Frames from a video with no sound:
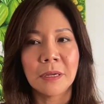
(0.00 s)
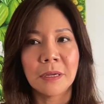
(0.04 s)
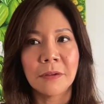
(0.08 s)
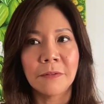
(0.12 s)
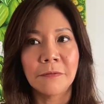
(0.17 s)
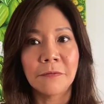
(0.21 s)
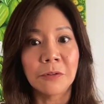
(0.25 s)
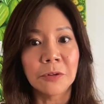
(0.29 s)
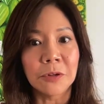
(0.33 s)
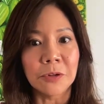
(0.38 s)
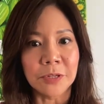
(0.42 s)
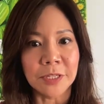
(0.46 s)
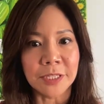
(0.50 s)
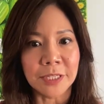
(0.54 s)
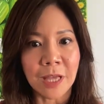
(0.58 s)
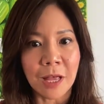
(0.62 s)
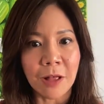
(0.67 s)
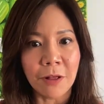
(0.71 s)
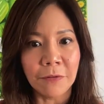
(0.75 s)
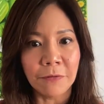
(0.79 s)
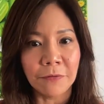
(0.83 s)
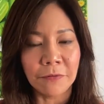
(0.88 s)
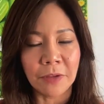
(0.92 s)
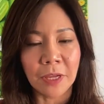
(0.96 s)
for
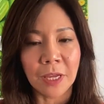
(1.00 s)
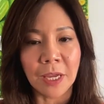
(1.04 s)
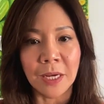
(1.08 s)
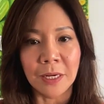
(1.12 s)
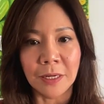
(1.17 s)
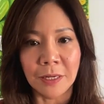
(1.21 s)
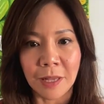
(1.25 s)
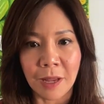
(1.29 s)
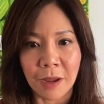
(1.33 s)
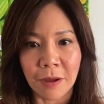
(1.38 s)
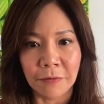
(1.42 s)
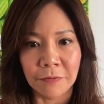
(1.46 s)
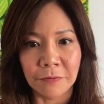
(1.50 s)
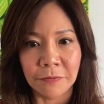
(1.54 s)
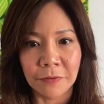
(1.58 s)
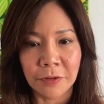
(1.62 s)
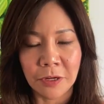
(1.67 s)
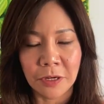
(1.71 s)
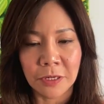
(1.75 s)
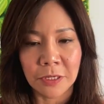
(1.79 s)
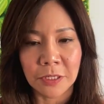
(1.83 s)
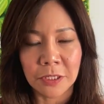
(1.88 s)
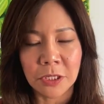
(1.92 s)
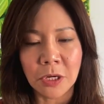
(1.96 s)
yourself in love.
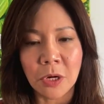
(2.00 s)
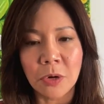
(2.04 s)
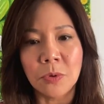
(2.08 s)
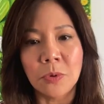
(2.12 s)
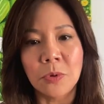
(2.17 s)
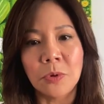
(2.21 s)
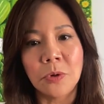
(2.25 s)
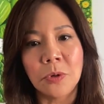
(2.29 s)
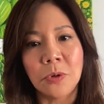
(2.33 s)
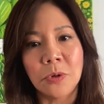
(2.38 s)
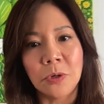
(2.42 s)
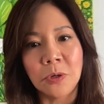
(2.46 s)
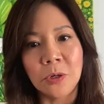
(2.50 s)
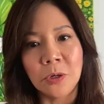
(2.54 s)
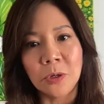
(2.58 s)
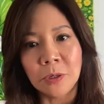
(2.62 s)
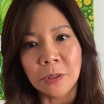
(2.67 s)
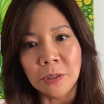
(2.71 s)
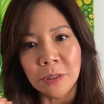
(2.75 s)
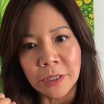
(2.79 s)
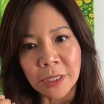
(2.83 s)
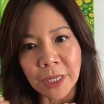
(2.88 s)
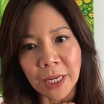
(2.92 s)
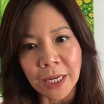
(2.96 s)
So you're
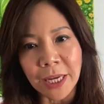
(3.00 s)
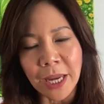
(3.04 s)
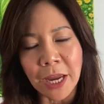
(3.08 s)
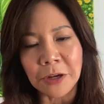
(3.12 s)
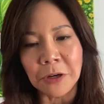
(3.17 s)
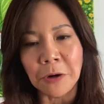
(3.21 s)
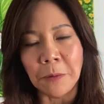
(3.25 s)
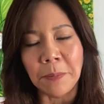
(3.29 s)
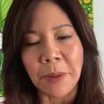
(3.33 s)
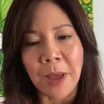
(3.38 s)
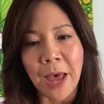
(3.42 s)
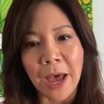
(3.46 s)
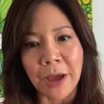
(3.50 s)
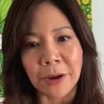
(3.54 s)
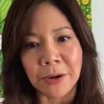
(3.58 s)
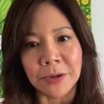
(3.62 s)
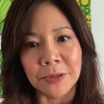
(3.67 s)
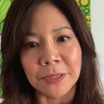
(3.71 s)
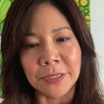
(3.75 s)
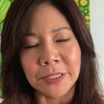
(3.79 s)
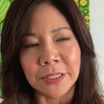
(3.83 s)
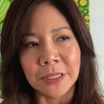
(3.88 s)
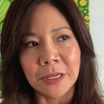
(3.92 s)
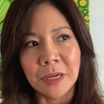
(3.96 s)
looking at your
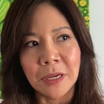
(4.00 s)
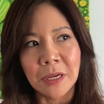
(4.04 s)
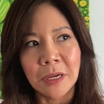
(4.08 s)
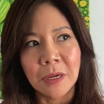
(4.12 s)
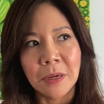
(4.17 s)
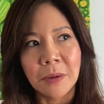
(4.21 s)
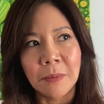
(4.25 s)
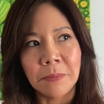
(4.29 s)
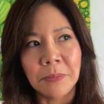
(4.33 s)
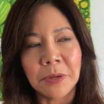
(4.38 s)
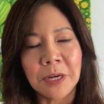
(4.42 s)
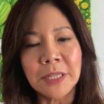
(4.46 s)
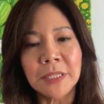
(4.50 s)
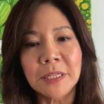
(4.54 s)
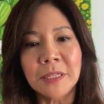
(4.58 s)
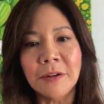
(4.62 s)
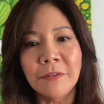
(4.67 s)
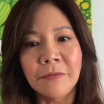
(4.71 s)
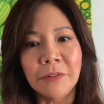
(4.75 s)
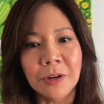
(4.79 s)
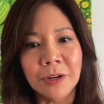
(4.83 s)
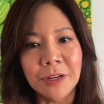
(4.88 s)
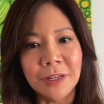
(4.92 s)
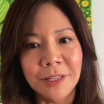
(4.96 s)
patterns, but it's in a
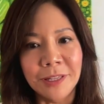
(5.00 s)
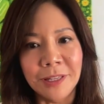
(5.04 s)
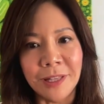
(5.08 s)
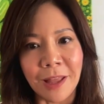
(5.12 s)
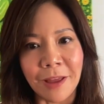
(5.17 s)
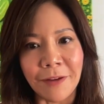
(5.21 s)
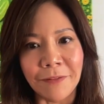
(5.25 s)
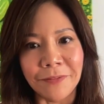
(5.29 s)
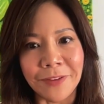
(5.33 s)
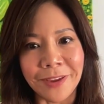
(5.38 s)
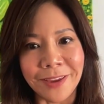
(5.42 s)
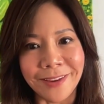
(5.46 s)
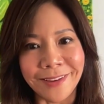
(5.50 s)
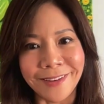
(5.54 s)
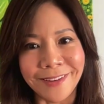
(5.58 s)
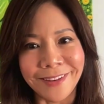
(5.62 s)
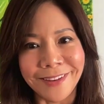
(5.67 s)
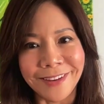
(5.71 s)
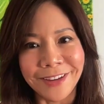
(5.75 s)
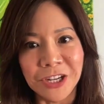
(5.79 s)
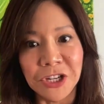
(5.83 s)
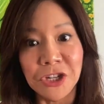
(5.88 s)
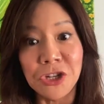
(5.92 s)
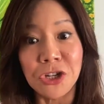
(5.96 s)
very
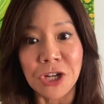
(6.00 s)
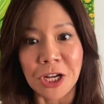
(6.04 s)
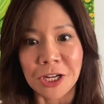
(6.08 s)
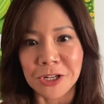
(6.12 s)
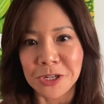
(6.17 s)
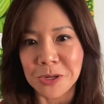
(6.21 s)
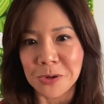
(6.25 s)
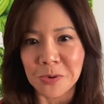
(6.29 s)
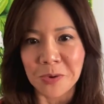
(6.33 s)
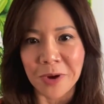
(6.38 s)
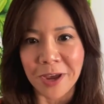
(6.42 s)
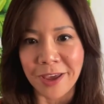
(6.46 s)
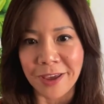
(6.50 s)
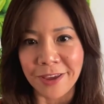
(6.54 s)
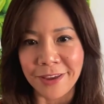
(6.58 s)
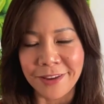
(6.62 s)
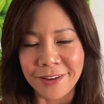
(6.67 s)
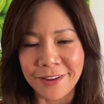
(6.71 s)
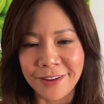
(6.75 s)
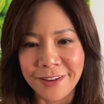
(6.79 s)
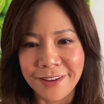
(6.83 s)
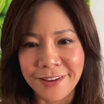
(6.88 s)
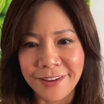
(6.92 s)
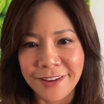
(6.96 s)
loving, gentle way.
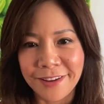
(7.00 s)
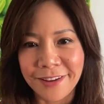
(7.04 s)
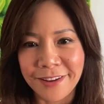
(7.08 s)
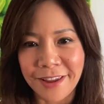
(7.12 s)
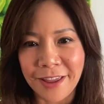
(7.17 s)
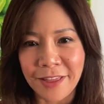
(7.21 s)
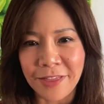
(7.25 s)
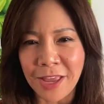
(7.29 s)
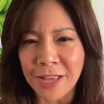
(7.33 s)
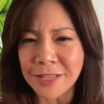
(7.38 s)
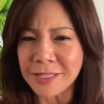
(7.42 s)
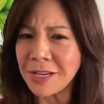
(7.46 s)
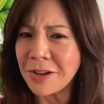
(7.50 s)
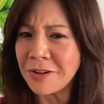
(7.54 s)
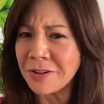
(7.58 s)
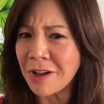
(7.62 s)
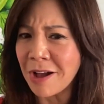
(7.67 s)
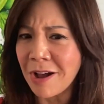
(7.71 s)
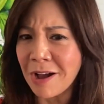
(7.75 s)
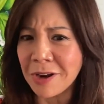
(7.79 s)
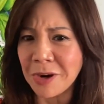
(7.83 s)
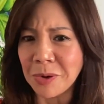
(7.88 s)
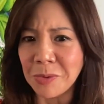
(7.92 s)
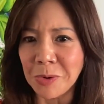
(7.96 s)
And that's how
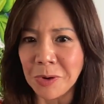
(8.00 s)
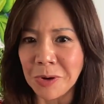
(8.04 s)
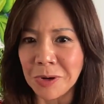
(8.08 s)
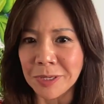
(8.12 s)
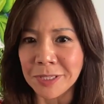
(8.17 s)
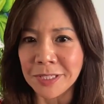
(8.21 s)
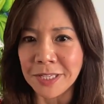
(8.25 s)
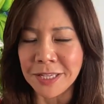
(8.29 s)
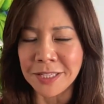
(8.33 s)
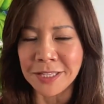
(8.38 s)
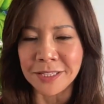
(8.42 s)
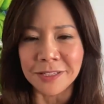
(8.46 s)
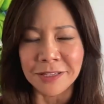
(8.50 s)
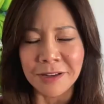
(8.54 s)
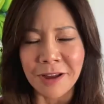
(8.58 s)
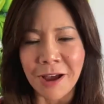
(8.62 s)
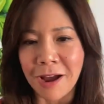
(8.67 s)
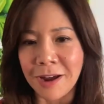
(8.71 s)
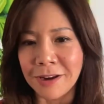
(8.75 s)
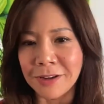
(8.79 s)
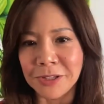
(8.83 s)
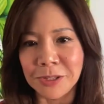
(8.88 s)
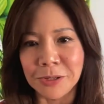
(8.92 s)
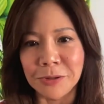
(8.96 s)
Kanna works. It's
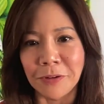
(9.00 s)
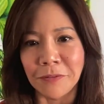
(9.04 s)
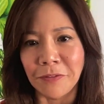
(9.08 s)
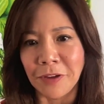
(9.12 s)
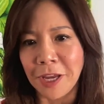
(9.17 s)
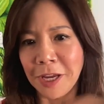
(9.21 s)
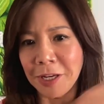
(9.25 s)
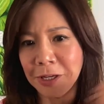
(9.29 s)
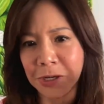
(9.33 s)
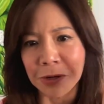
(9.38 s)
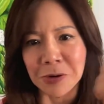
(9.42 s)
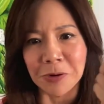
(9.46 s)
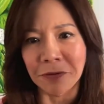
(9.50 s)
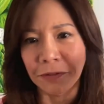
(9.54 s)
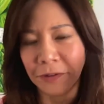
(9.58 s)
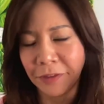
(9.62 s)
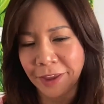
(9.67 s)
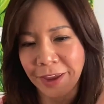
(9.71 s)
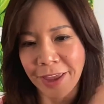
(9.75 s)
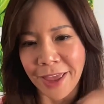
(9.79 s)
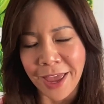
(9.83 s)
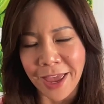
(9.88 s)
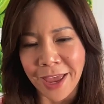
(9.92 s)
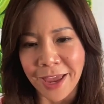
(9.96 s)
not sort of hit you over the
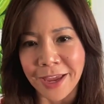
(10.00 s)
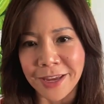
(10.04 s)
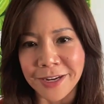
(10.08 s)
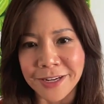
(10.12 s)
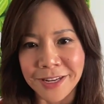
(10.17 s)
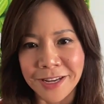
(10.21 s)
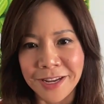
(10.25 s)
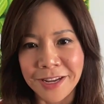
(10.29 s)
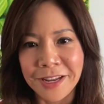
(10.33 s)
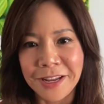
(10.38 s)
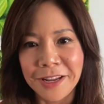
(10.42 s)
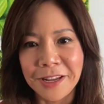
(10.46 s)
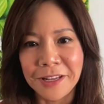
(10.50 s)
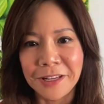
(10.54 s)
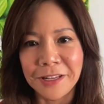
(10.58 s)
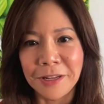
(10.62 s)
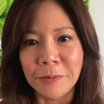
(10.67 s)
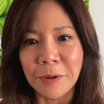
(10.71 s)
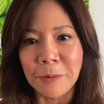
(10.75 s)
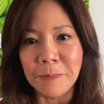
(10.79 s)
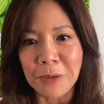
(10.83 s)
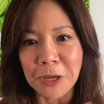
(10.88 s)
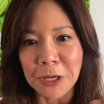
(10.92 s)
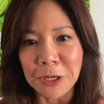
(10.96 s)
head, let
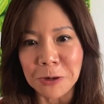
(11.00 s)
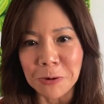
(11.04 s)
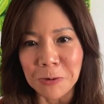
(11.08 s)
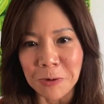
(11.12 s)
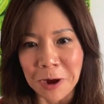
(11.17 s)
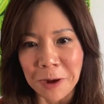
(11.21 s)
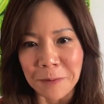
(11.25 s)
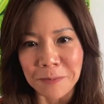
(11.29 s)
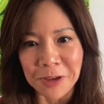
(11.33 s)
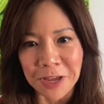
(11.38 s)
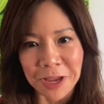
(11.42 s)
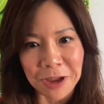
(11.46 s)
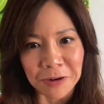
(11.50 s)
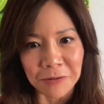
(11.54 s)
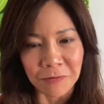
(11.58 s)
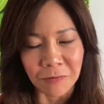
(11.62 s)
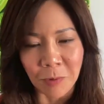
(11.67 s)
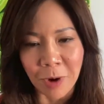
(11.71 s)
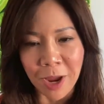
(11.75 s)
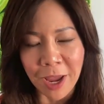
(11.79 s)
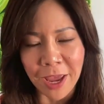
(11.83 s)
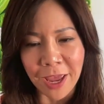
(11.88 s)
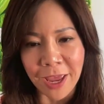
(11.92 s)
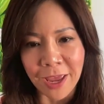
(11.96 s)
me beat you up kind of
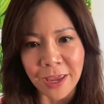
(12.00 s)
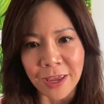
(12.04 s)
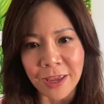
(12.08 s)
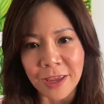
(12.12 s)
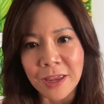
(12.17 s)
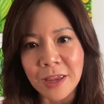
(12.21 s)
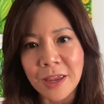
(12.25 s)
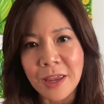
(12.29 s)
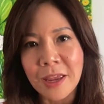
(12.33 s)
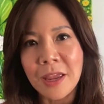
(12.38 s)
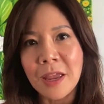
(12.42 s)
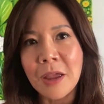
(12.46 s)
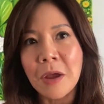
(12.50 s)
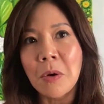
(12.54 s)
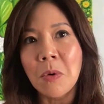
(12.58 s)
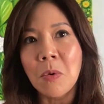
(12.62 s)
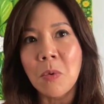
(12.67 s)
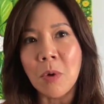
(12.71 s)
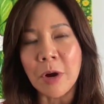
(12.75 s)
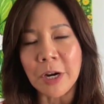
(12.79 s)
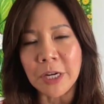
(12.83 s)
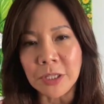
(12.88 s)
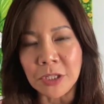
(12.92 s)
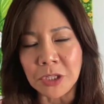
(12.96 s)
way.
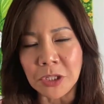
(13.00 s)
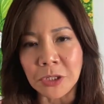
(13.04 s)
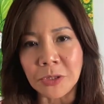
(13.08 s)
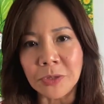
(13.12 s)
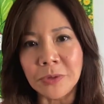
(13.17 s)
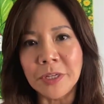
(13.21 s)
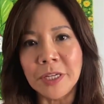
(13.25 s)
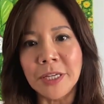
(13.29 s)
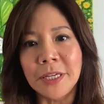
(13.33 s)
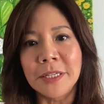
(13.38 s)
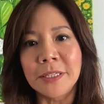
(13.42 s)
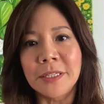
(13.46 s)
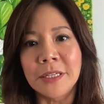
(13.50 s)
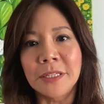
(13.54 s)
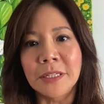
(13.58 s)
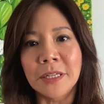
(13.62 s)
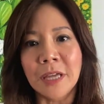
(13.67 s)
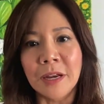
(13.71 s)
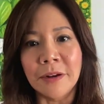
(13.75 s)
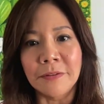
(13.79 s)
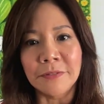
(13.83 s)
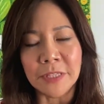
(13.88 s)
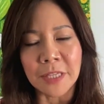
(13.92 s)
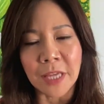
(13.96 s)
What it's doing is it's
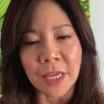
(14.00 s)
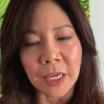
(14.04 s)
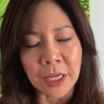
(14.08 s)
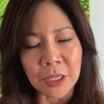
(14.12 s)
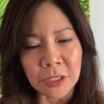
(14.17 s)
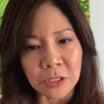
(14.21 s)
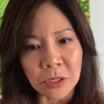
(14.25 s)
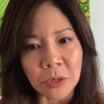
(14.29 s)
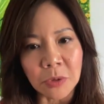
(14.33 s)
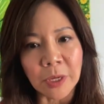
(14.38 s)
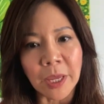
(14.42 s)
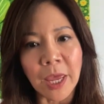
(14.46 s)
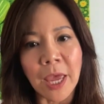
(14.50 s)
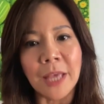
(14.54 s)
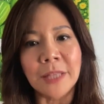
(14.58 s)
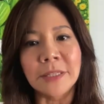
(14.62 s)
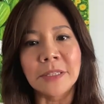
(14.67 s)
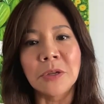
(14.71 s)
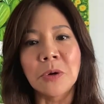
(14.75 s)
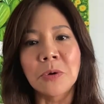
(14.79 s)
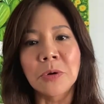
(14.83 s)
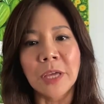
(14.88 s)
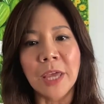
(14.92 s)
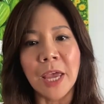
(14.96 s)
kind of saying, it's okay. It's
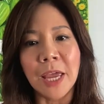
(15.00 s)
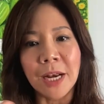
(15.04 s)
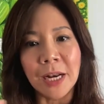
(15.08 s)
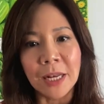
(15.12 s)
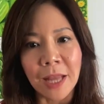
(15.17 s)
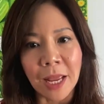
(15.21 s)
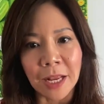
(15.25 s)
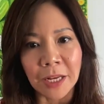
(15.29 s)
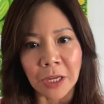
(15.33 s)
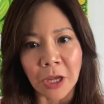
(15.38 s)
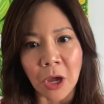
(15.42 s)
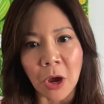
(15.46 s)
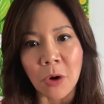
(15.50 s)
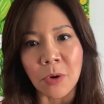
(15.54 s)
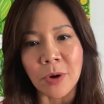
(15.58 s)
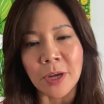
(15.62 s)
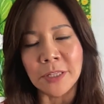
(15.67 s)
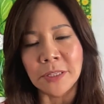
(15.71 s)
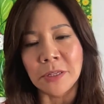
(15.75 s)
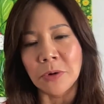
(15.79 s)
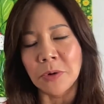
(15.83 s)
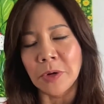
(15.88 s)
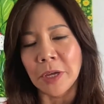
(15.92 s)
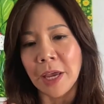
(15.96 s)
okay to let go.
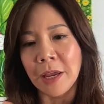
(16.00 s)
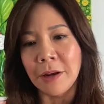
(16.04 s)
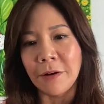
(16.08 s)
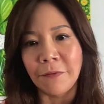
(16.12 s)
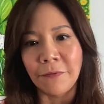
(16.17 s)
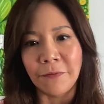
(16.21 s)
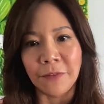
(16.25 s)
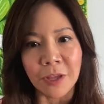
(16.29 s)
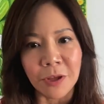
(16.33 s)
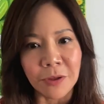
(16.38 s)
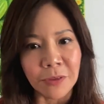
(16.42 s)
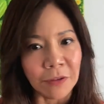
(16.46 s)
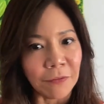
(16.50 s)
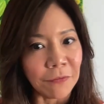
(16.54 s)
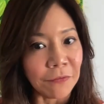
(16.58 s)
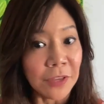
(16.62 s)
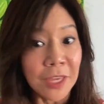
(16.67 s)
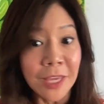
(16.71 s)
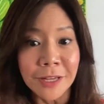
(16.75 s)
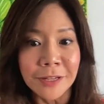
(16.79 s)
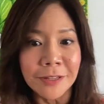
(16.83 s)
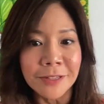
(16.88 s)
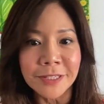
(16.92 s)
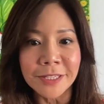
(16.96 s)
It's okay to feel the
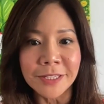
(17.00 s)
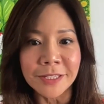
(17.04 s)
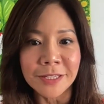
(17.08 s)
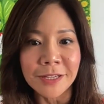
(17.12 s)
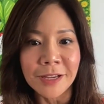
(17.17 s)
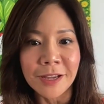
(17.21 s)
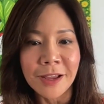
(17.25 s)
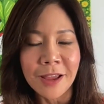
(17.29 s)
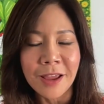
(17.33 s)
feels.